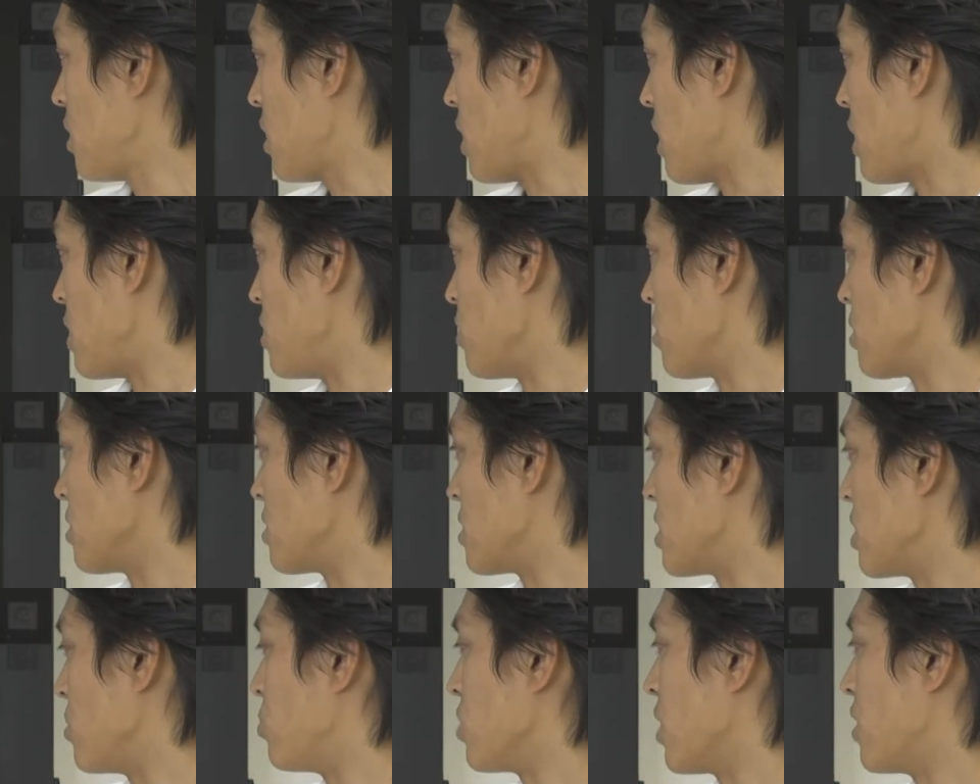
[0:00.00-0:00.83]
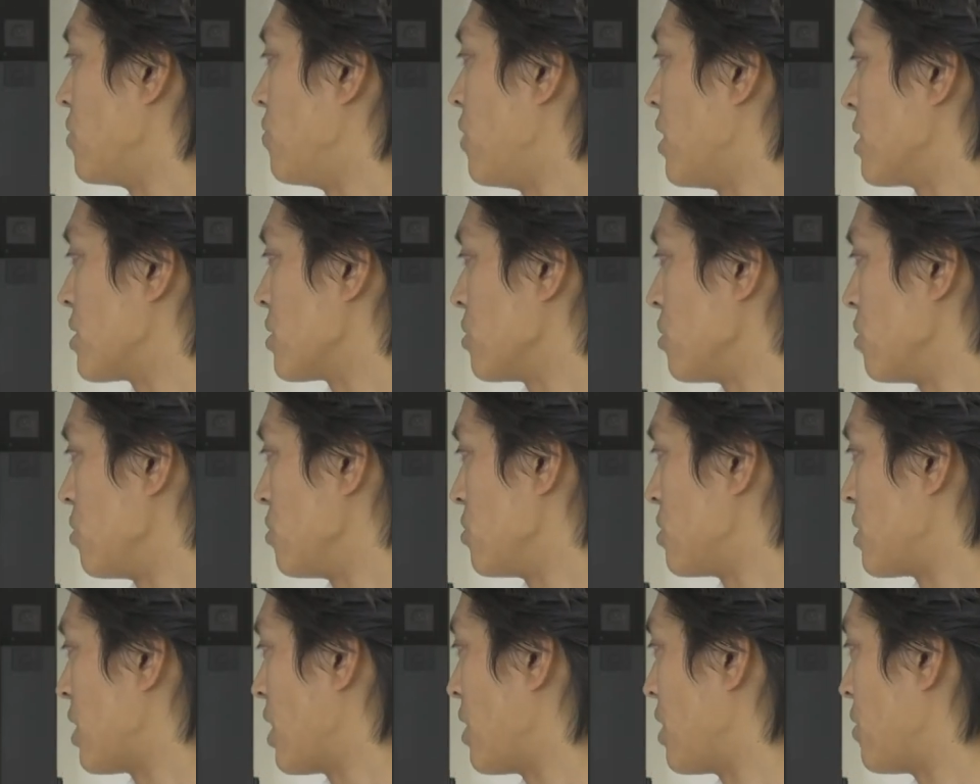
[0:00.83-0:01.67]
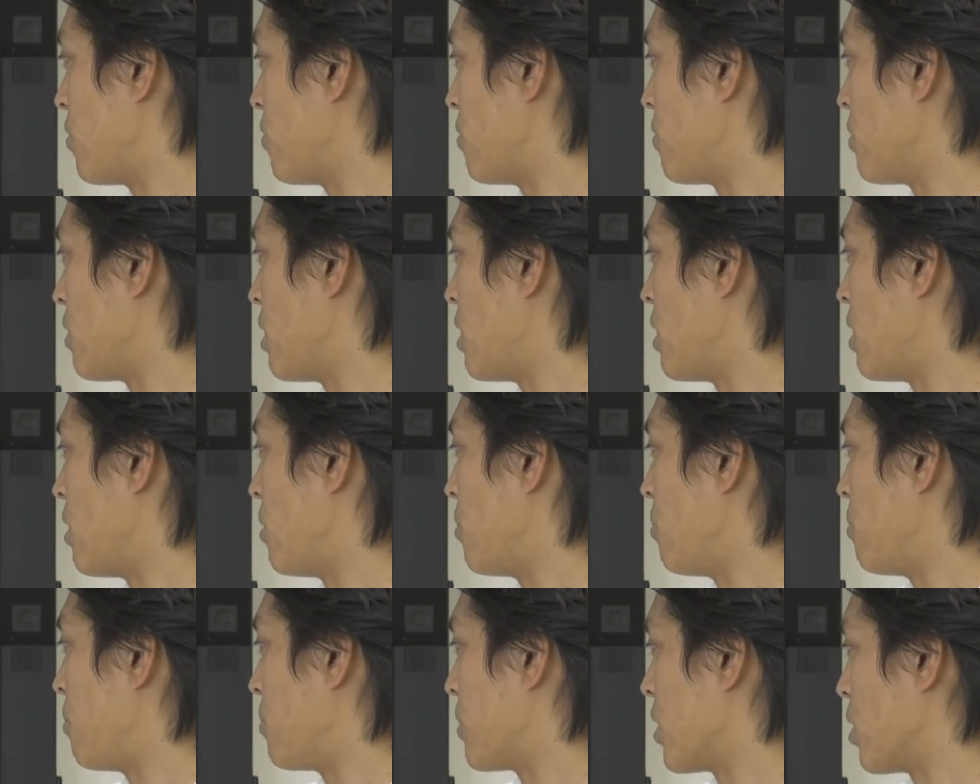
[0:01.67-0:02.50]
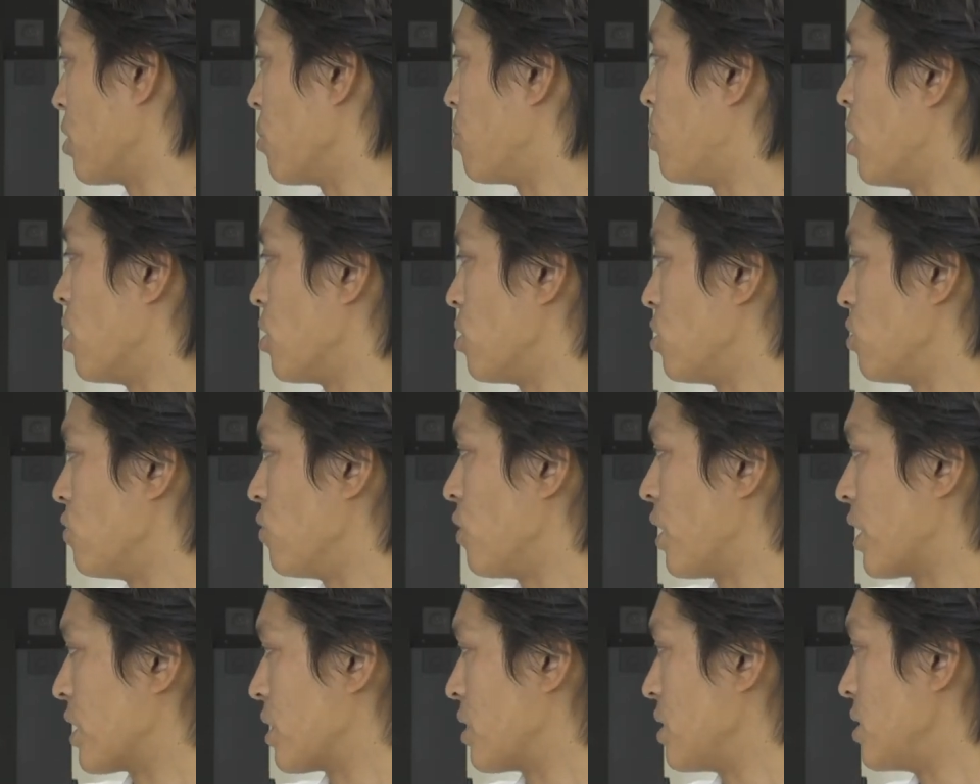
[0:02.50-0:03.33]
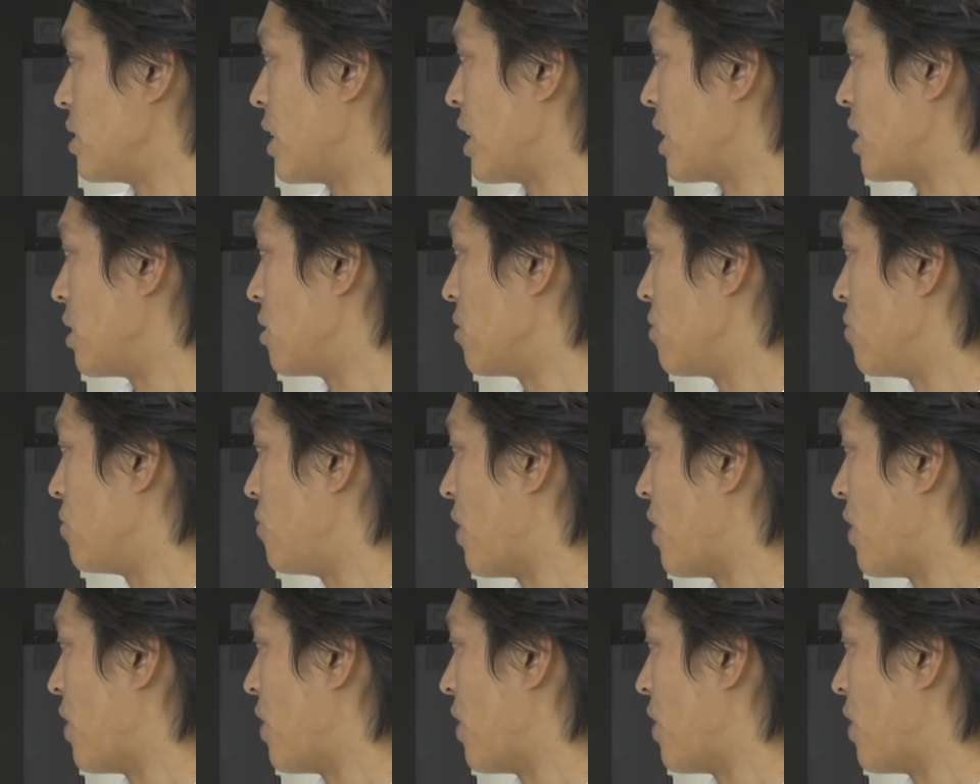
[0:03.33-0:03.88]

and you can see blood vessels that are part of like the native